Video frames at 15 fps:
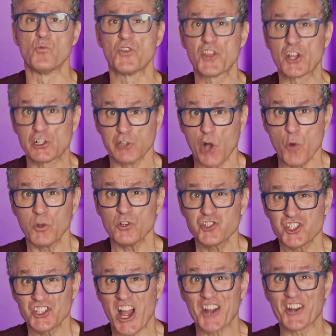With the global
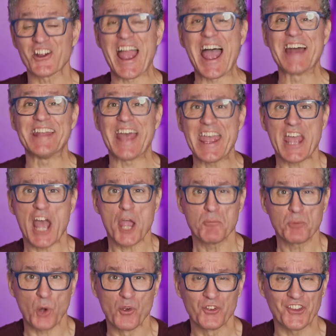shutter and AI
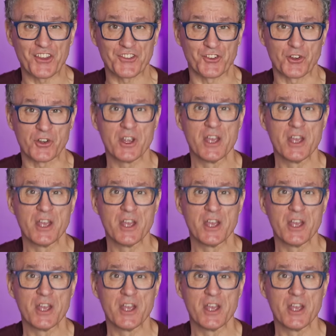processor,